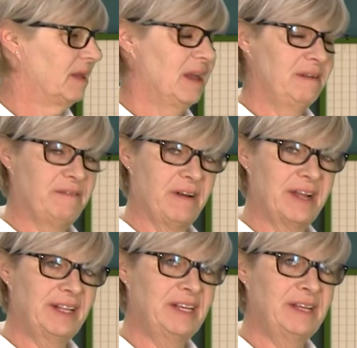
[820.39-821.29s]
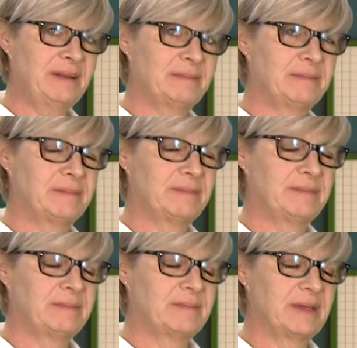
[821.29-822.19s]
And finally,
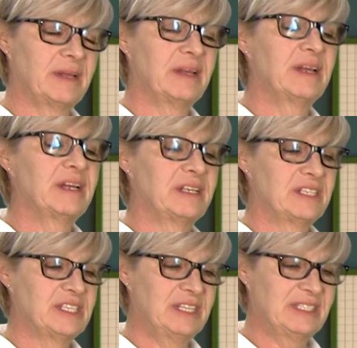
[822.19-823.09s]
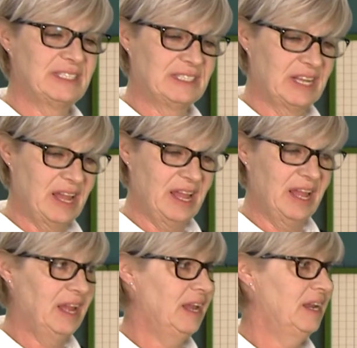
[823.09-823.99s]
she
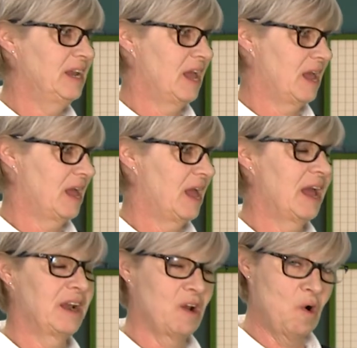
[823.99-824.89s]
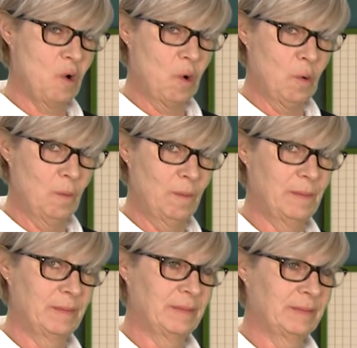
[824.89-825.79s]
stayed at home.
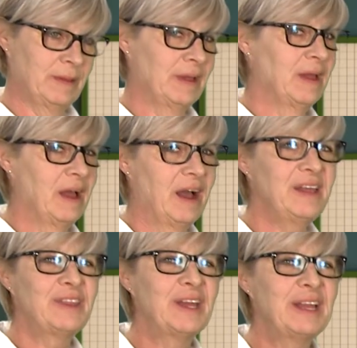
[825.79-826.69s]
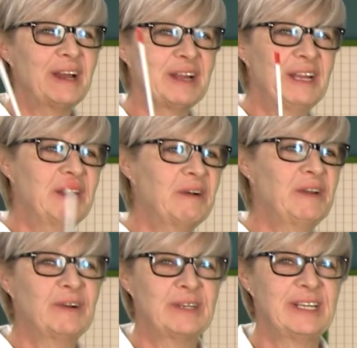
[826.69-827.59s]
I think I hear
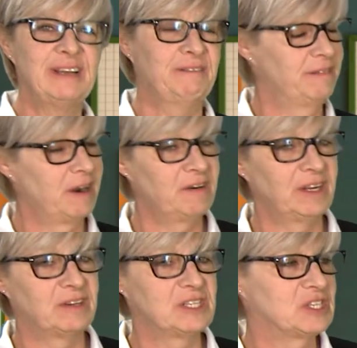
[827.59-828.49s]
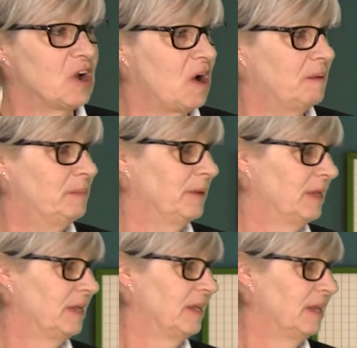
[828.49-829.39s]
your D. Very good job.
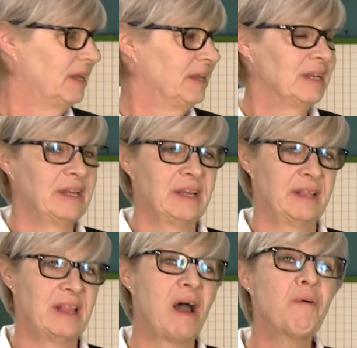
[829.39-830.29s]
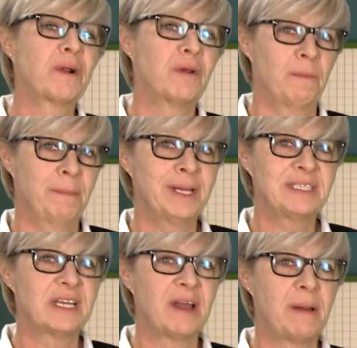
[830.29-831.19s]
Now we're going to
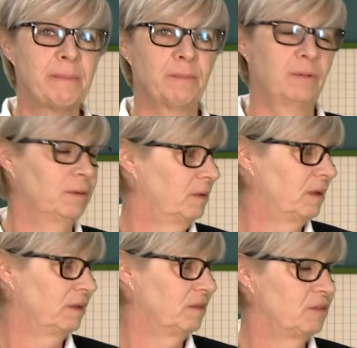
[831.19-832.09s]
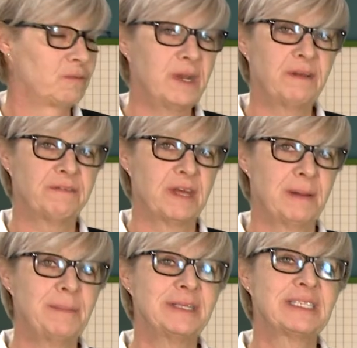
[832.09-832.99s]
mix it up, the three of
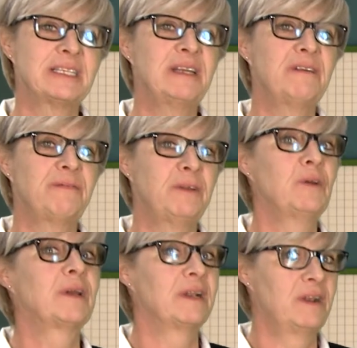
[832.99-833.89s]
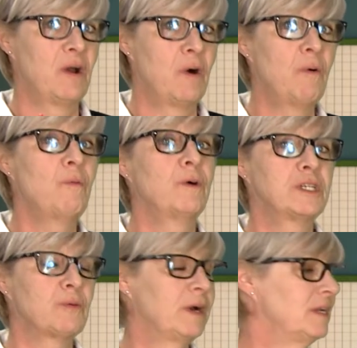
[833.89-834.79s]
them, and see if you can know
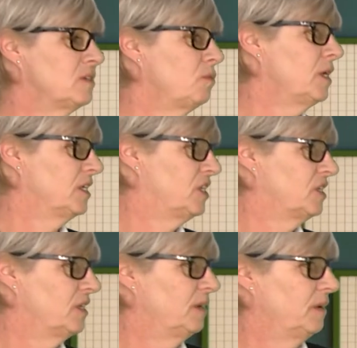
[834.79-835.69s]
which one is which.